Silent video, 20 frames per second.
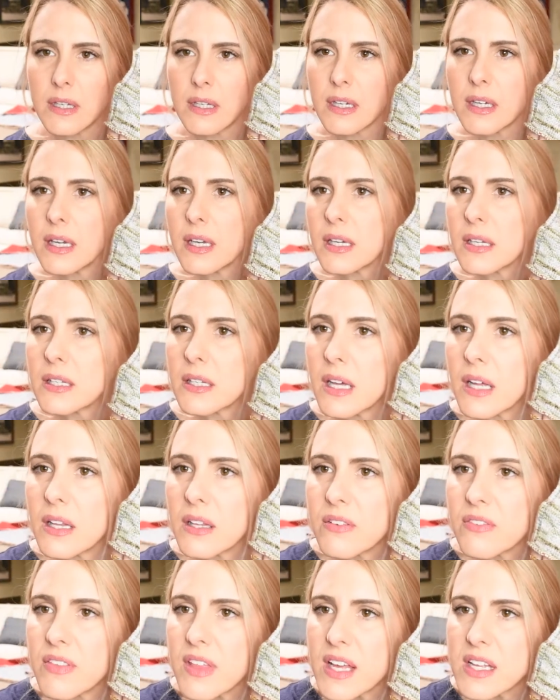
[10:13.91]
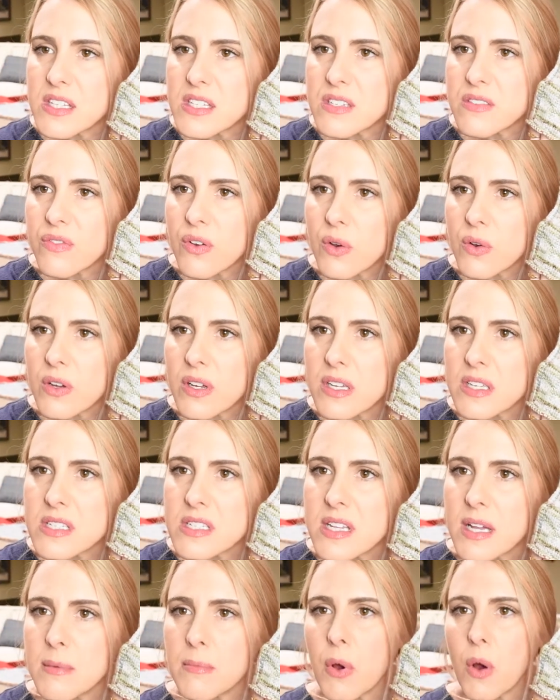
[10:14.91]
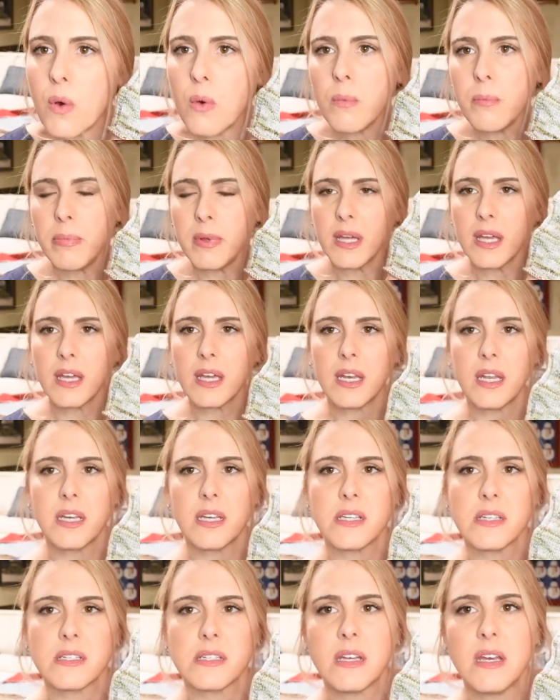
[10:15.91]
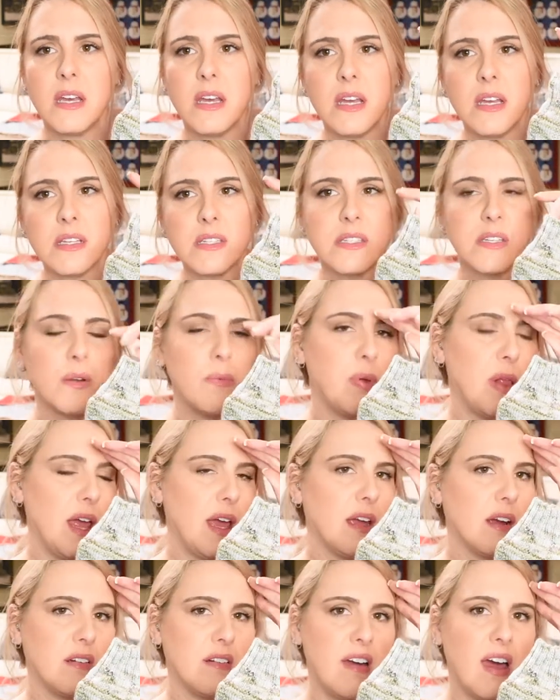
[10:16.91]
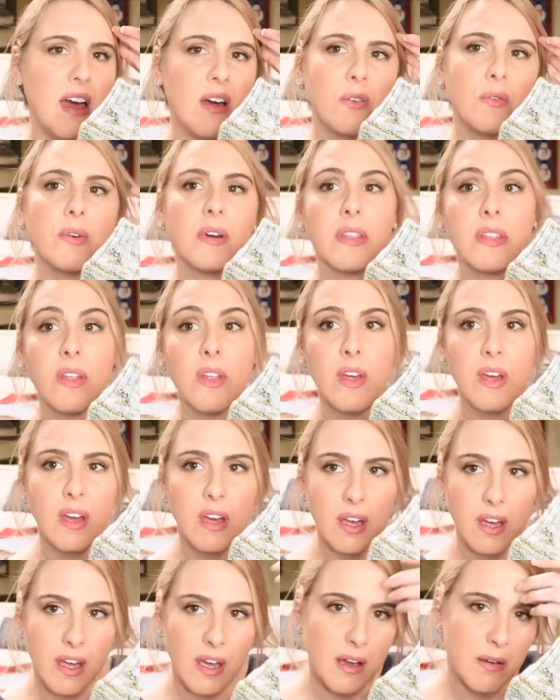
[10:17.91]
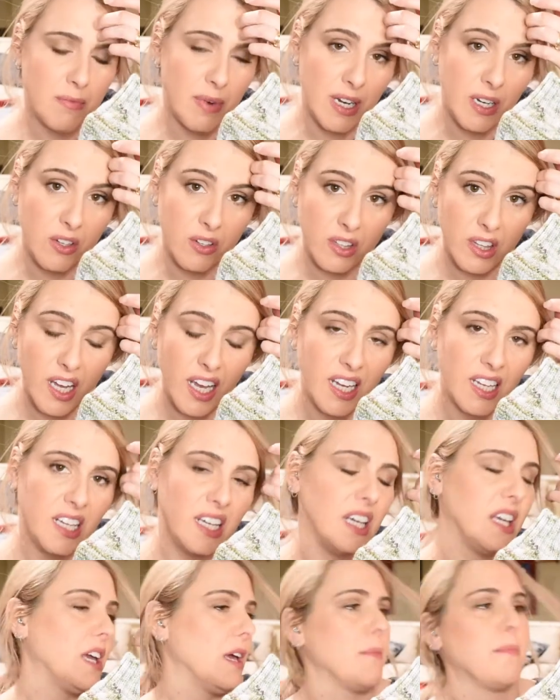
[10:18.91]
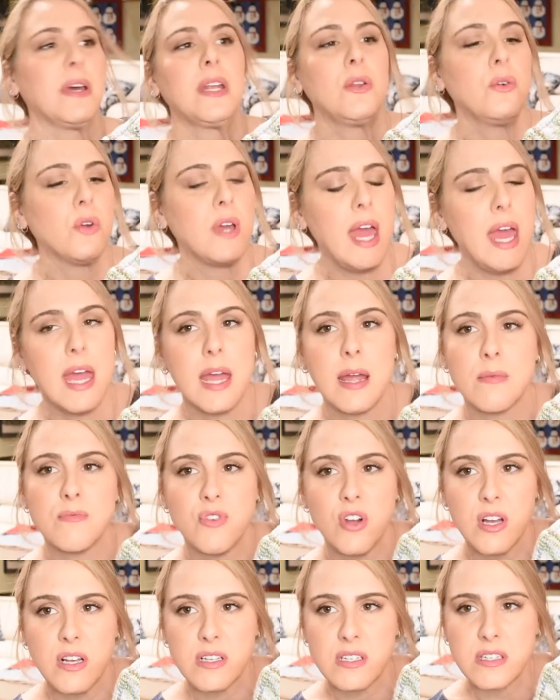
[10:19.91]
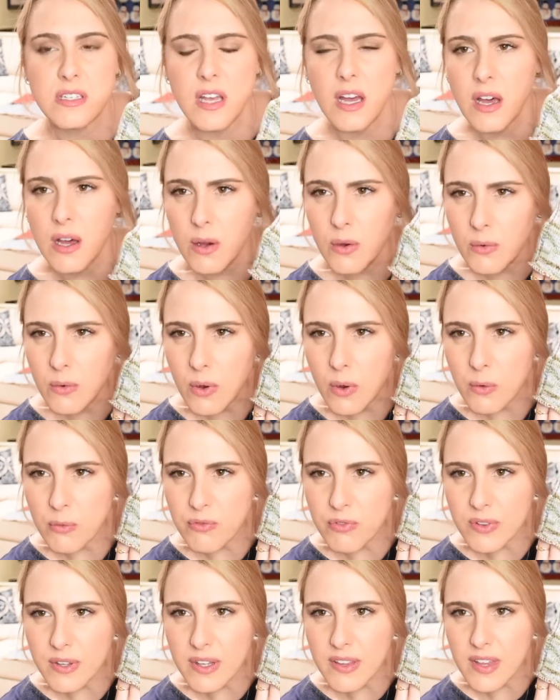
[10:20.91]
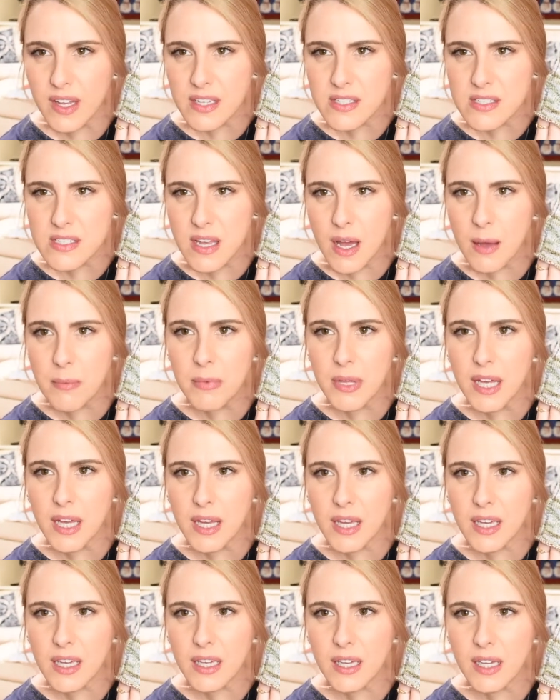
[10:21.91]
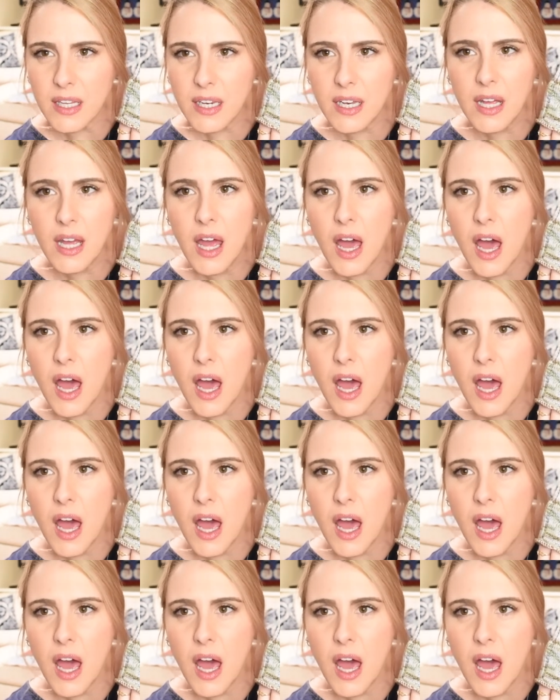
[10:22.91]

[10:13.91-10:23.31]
Can't tell if that's focused. I'm hoping it is. Still playing around with my new lighting and my new camera, so hopefully that's coming in.